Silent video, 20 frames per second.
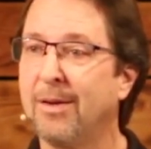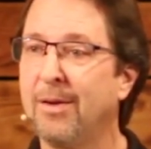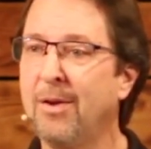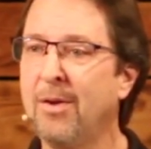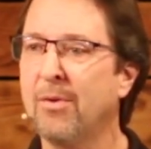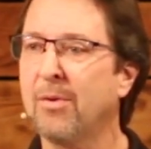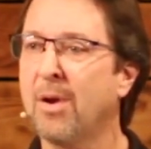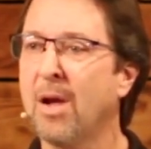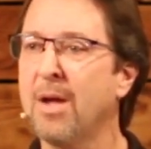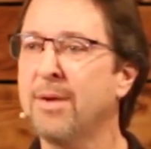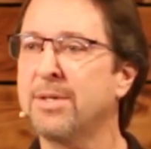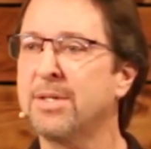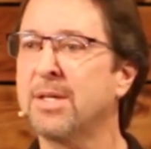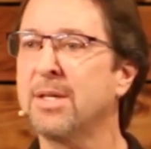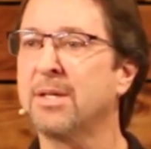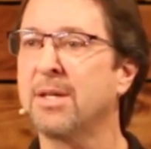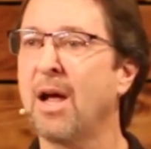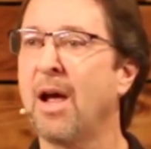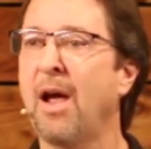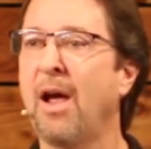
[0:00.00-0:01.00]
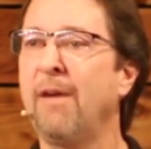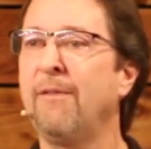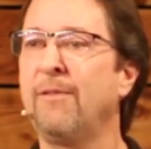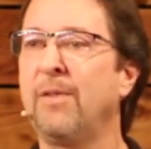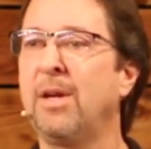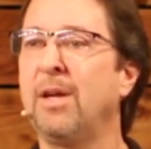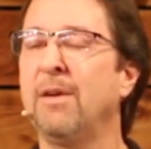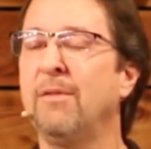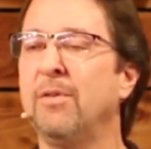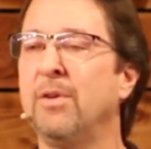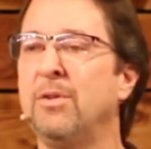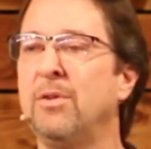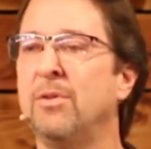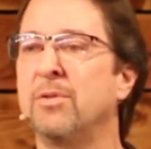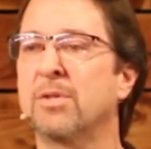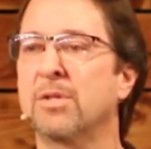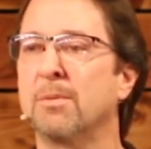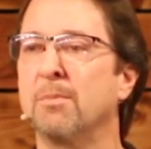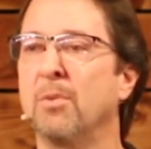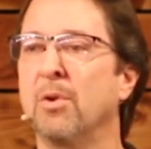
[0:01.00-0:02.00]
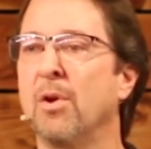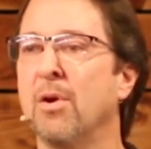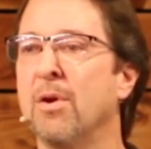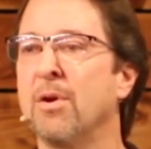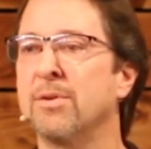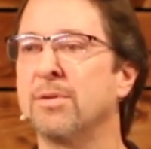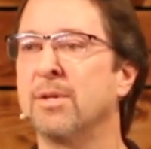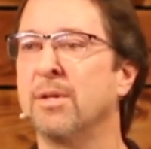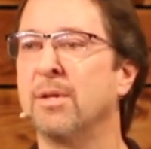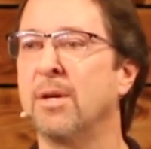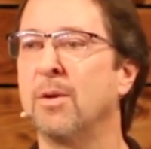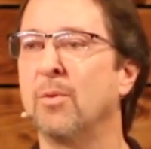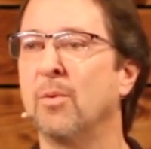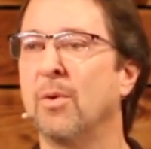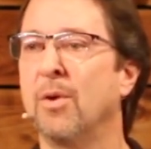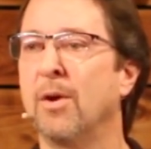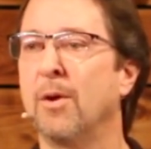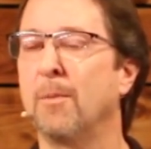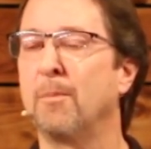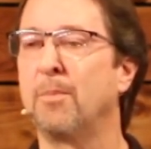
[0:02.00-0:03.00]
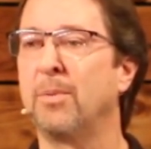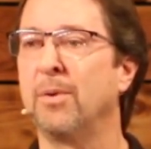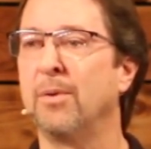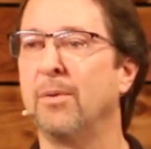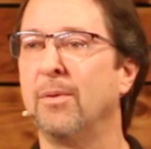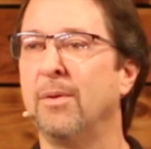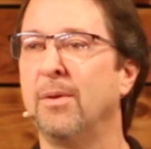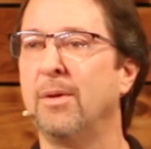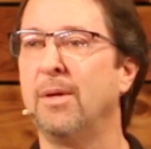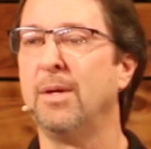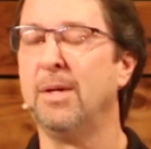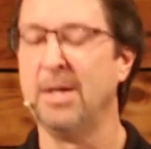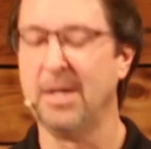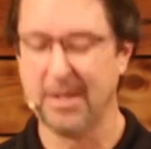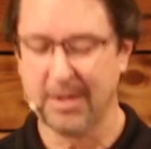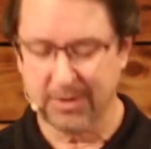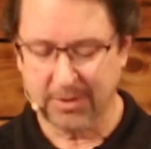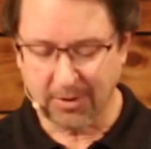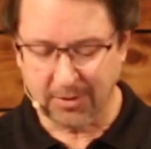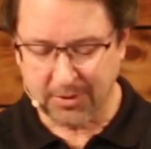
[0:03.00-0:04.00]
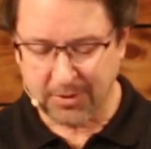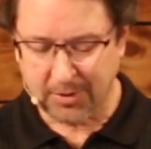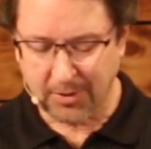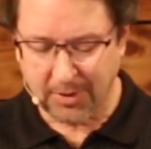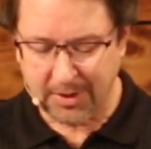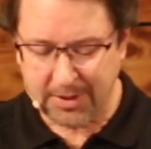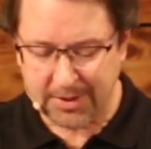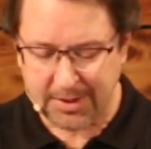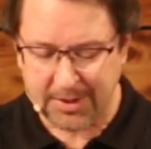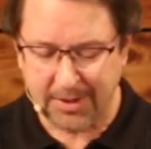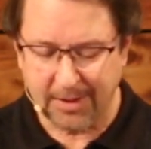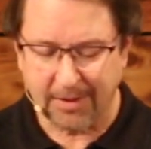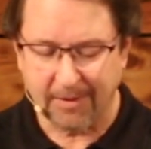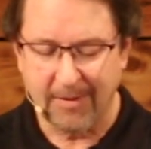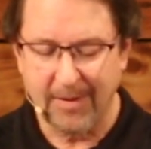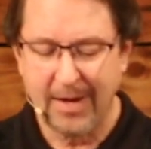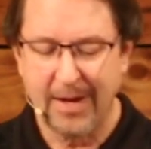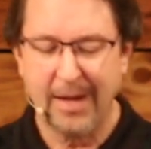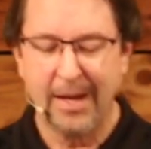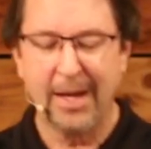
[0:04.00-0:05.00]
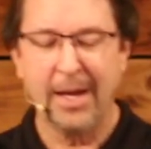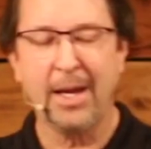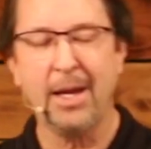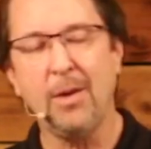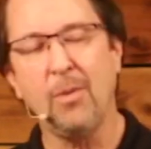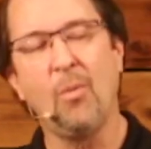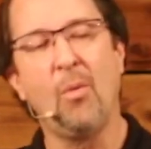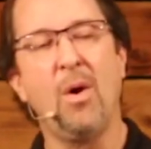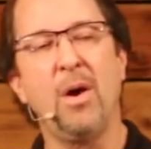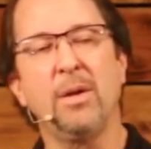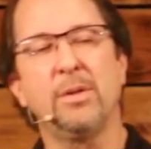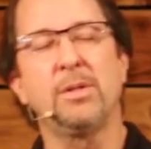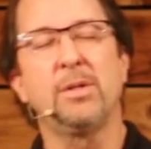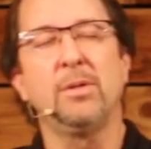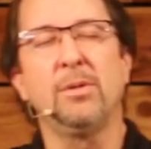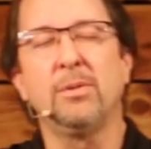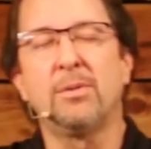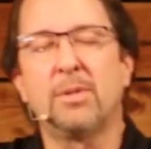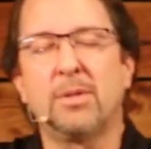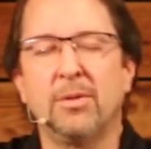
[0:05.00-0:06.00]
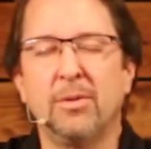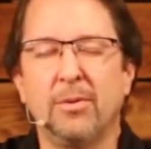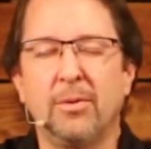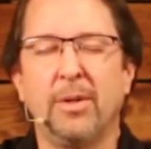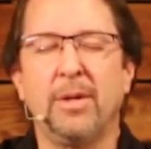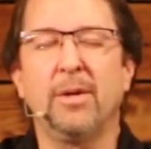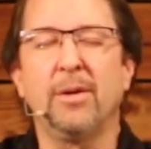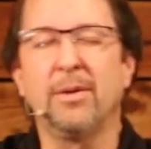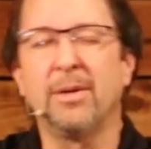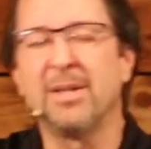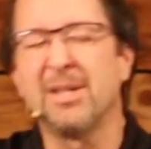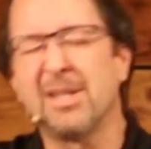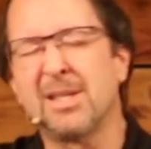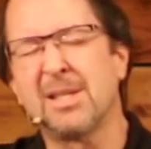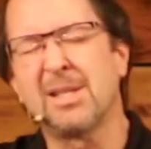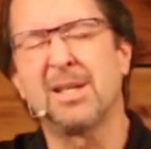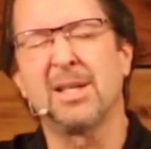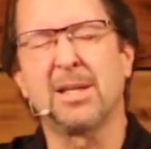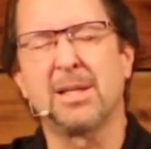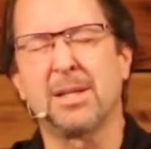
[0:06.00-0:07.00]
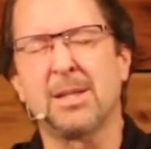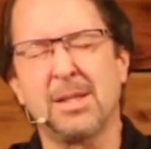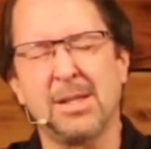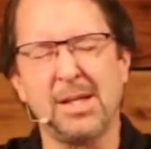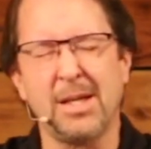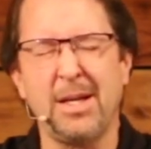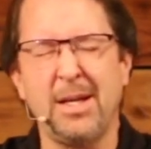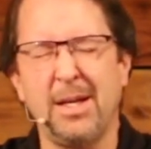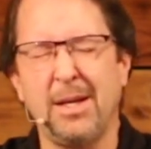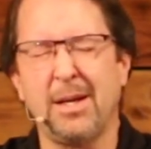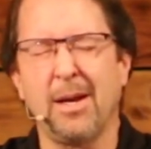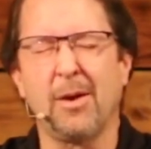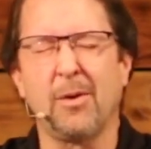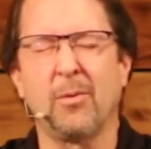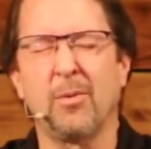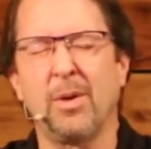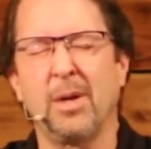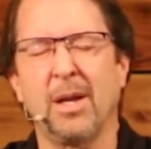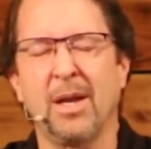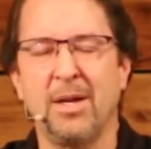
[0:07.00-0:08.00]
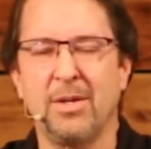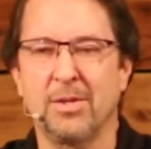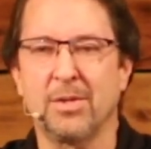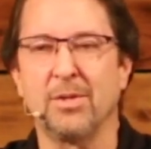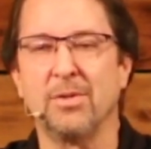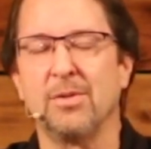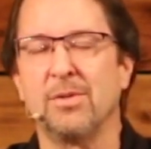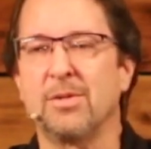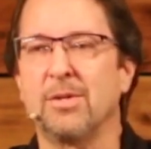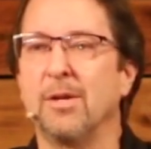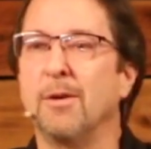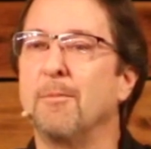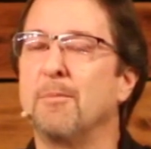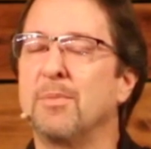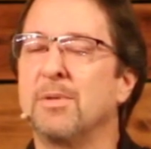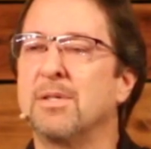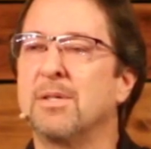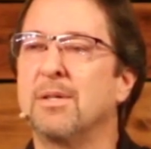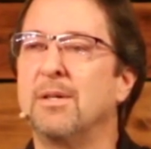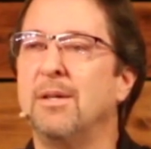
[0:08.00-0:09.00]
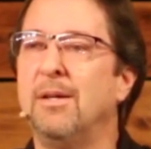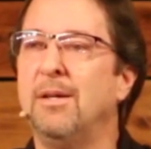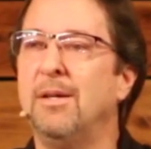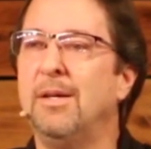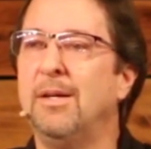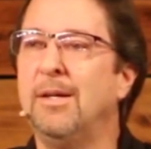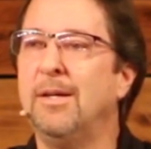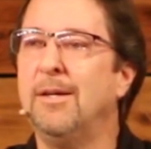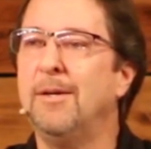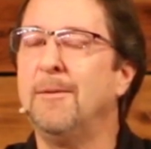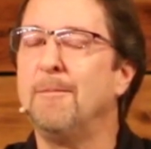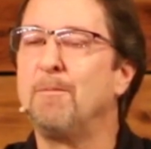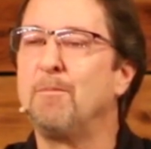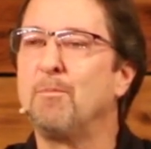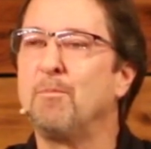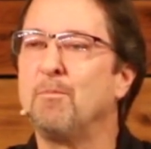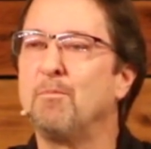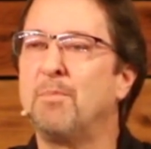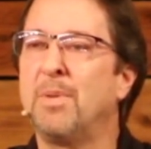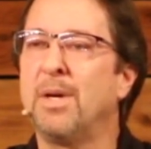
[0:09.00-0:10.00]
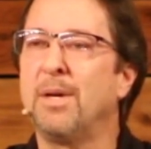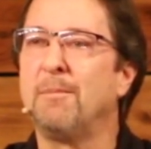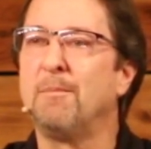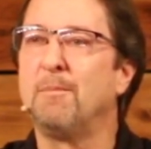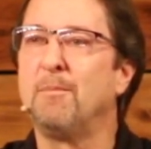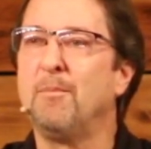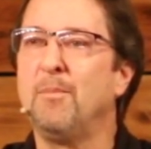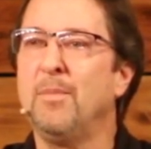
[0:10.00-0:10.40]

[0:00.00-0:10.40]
No, God said, I've given you some laws and they will help you. So, so listen, he wants you to, here it is, succeed at relationships. But,